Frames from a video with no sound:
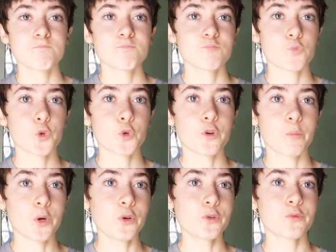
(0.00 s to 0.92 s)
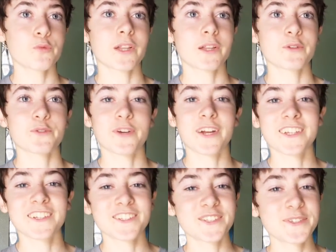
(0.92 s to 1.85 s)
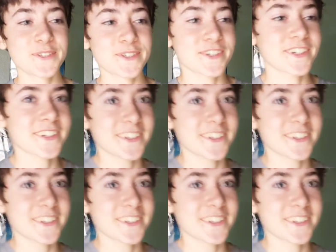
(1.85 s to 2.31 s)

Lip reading: broke a bone while I was riding a scooter.